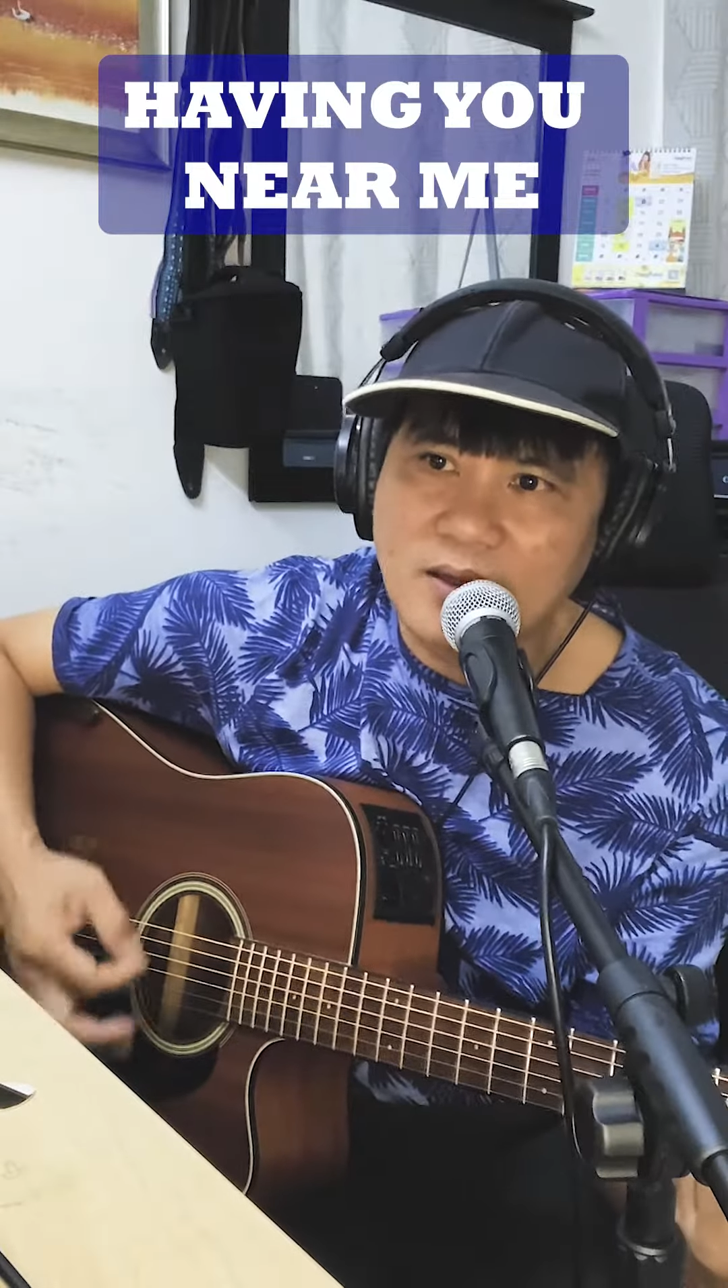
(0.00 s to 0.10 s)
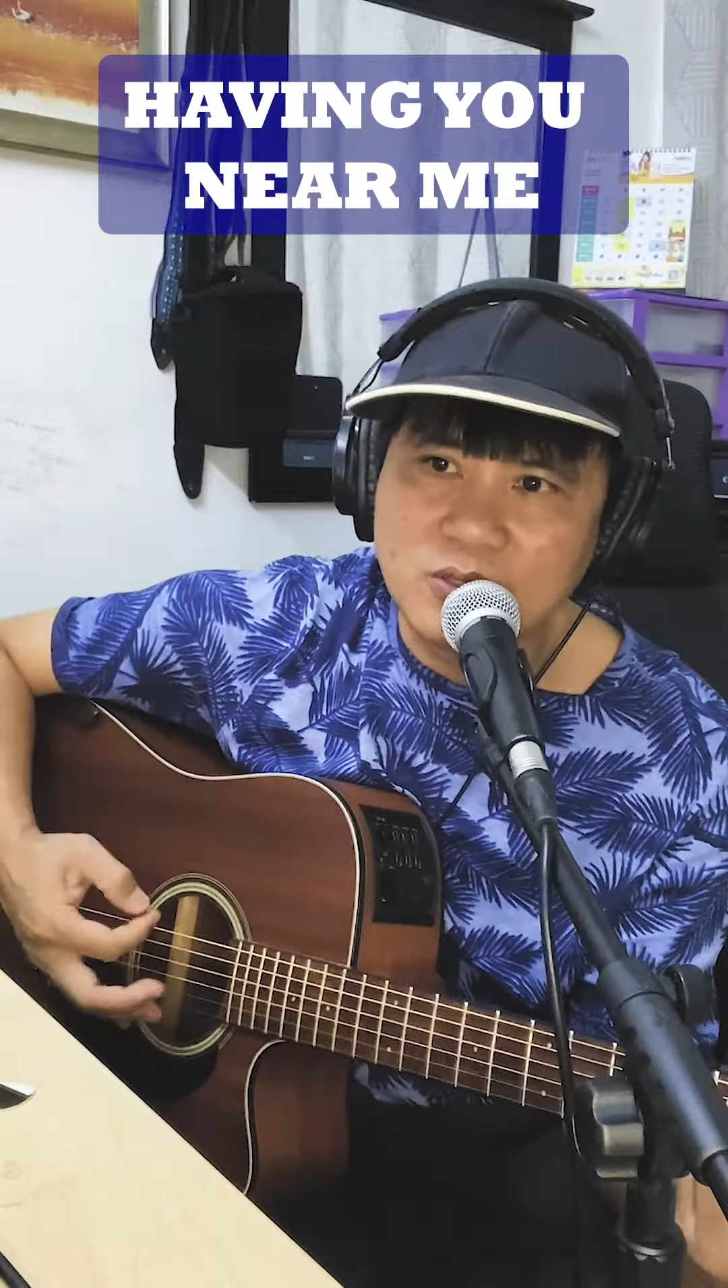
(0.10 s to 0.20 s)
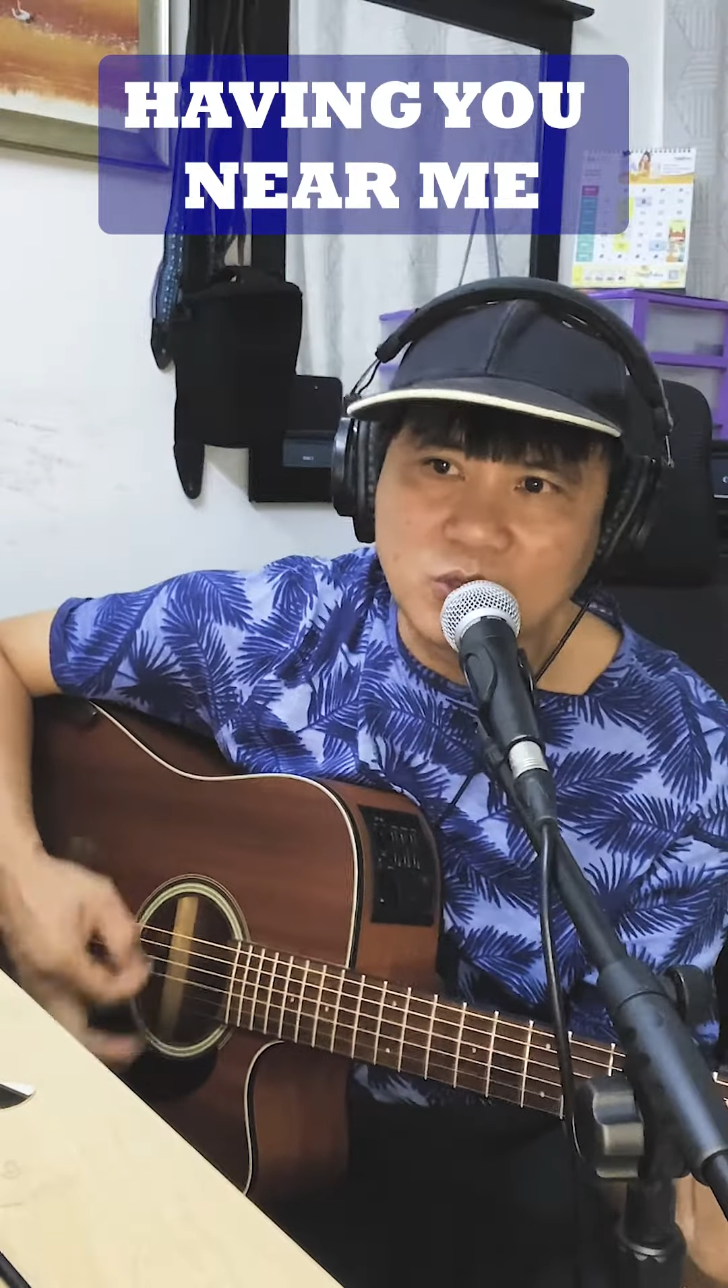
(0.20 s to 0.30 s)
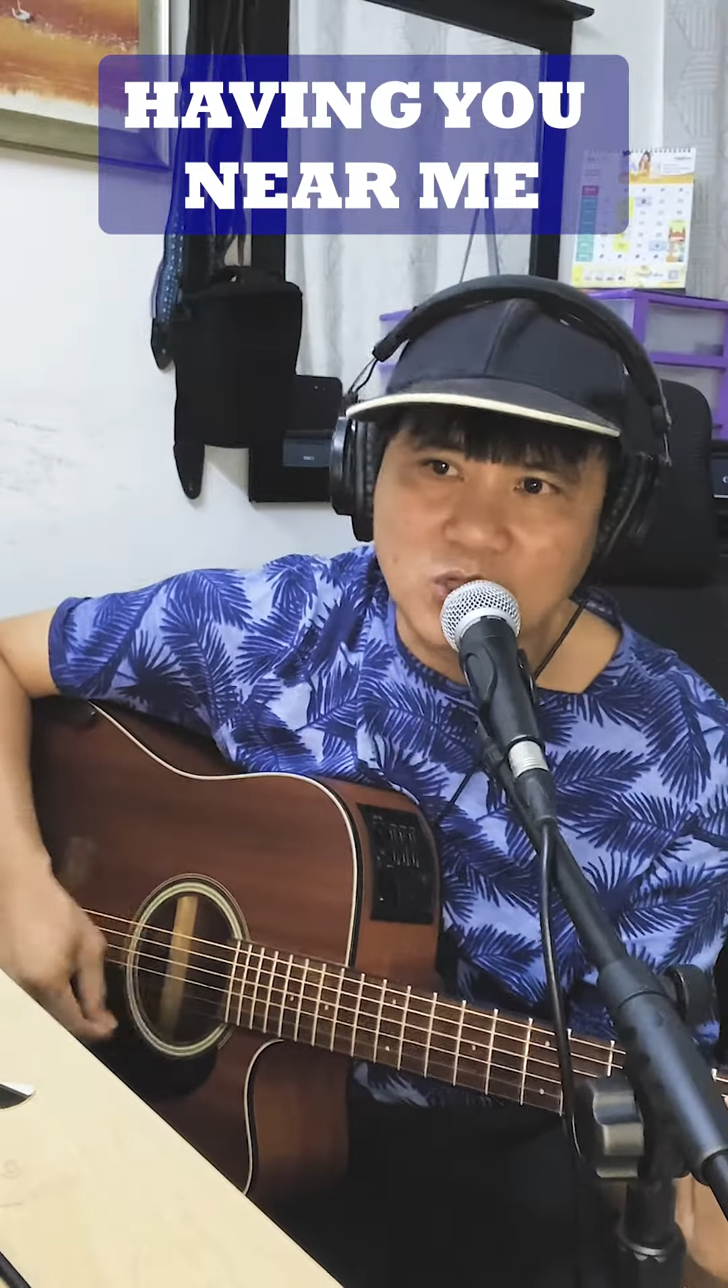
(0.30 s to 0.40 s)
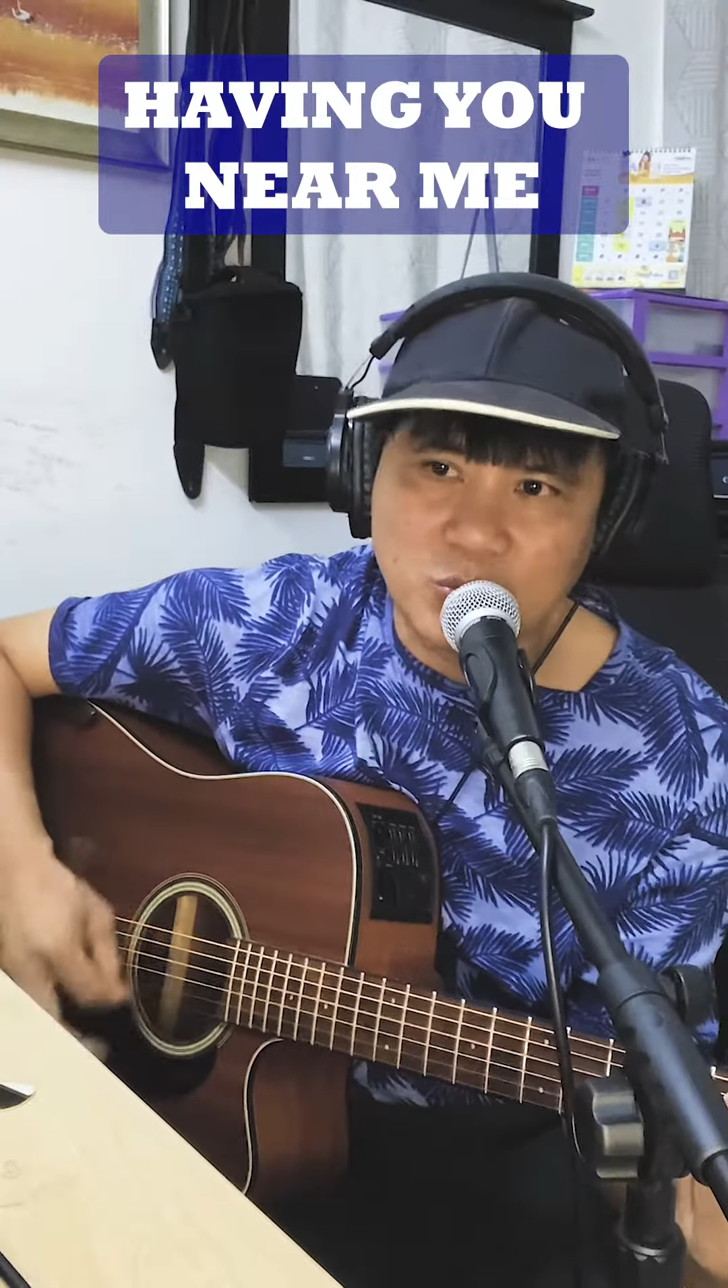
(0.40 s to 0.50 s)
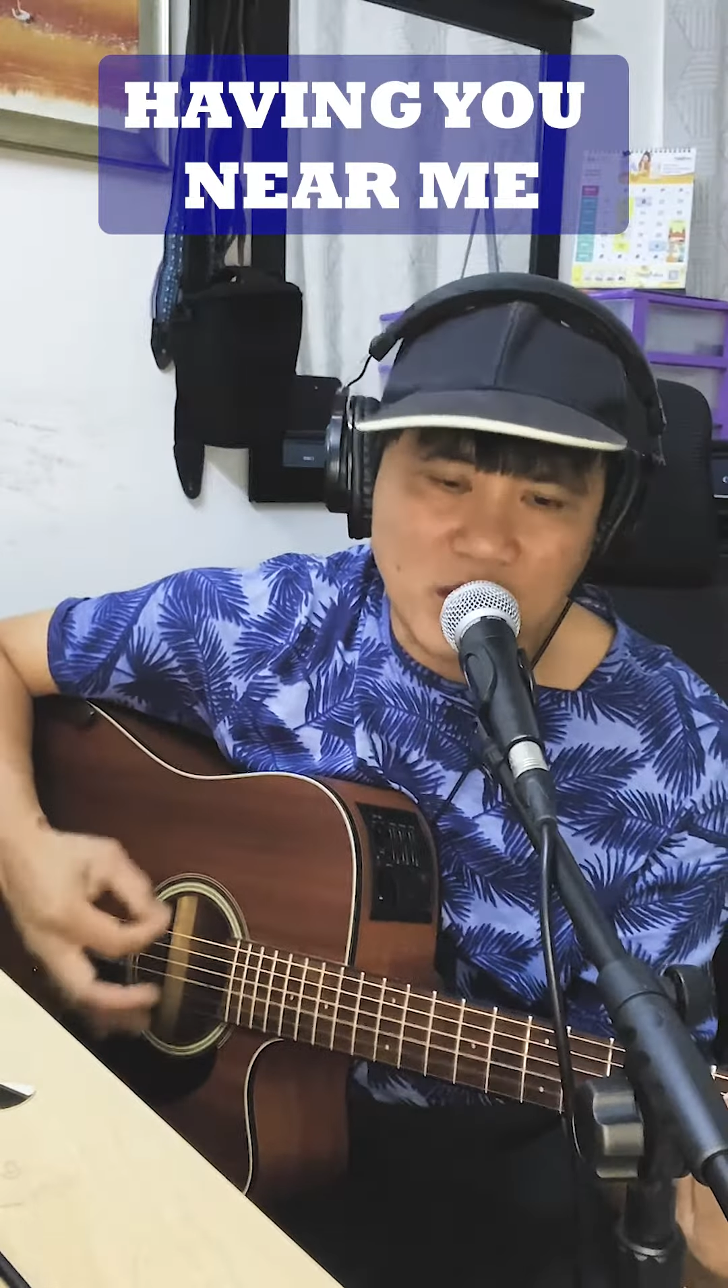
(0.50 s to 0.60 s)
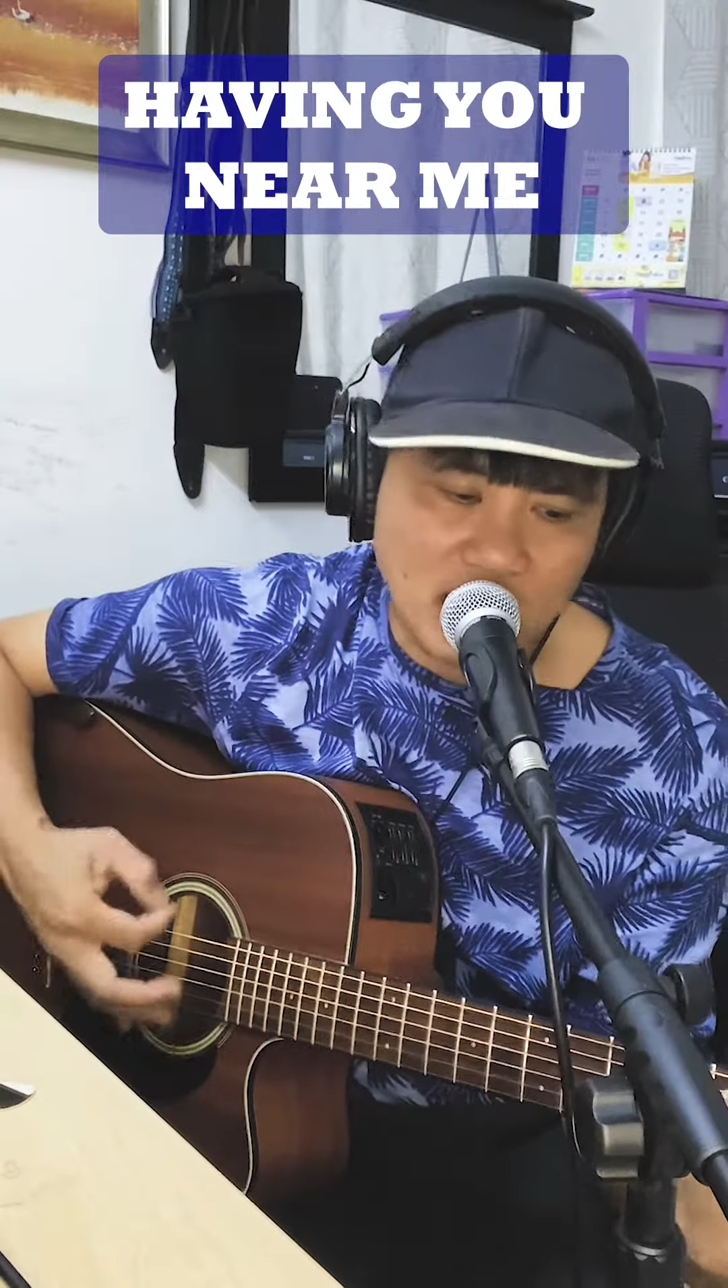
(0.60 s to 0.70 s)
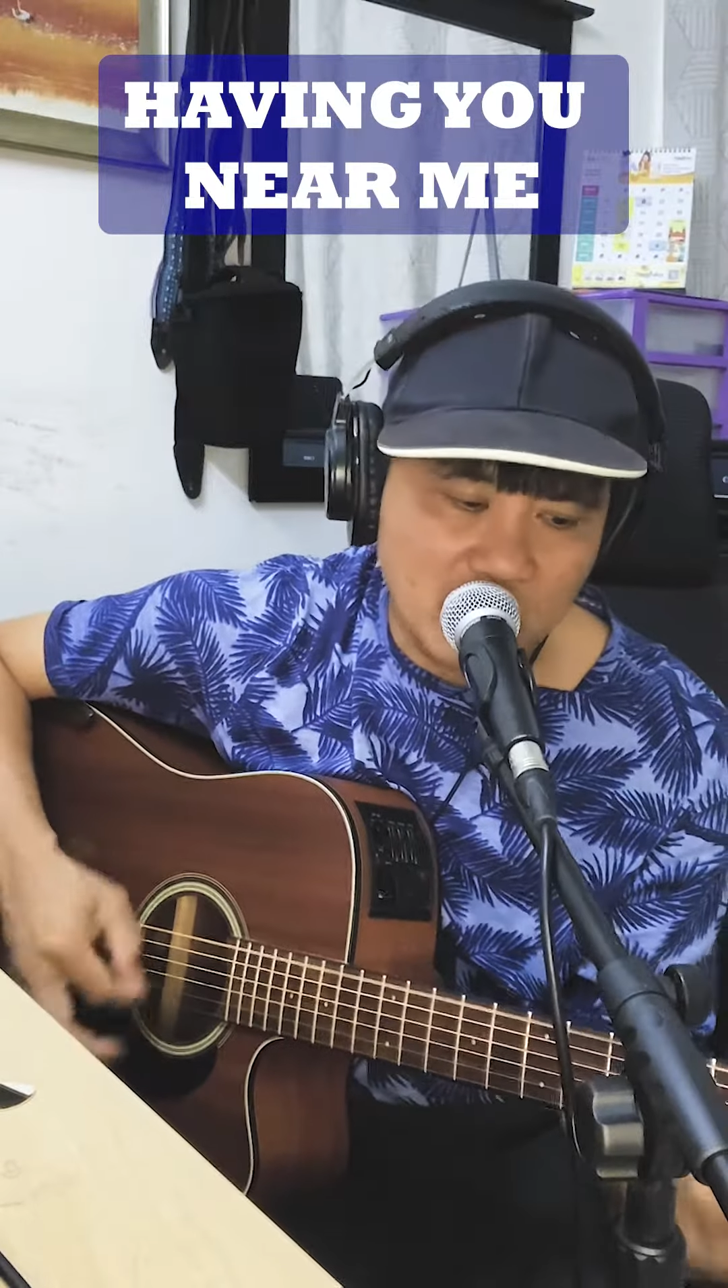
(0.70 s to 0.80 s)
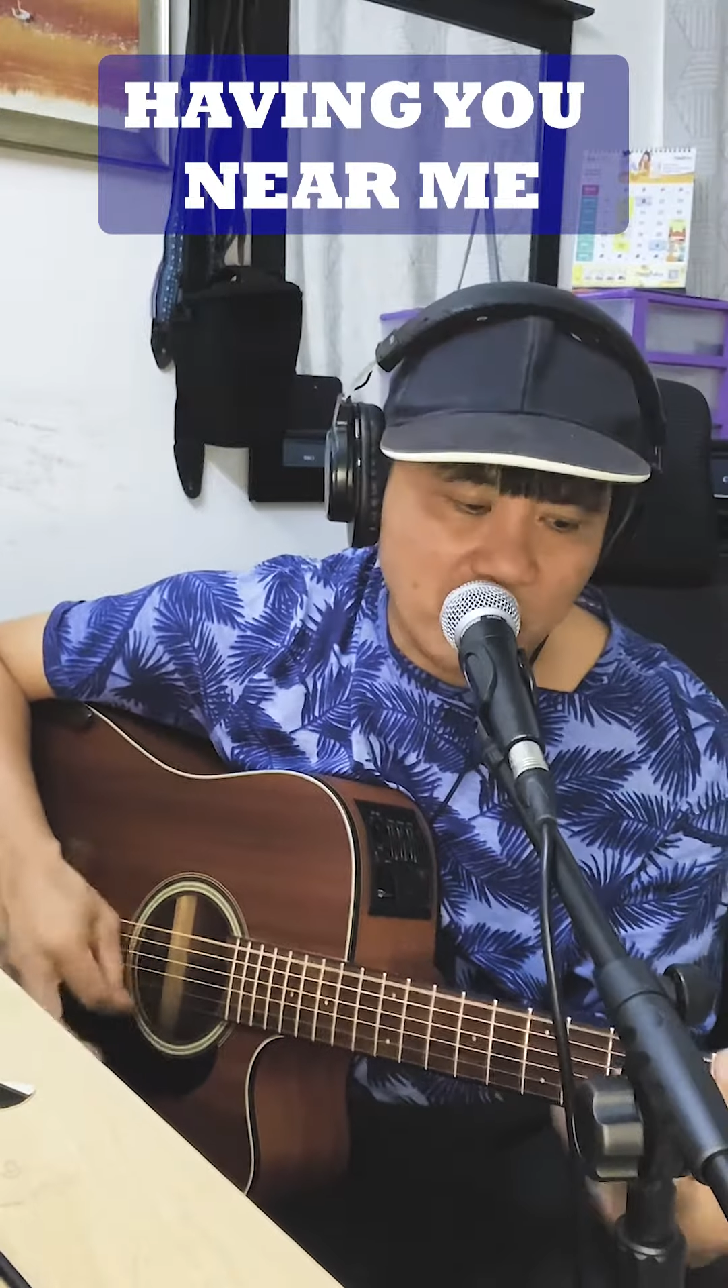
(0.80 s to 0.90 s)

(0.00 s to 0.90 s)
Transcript: usually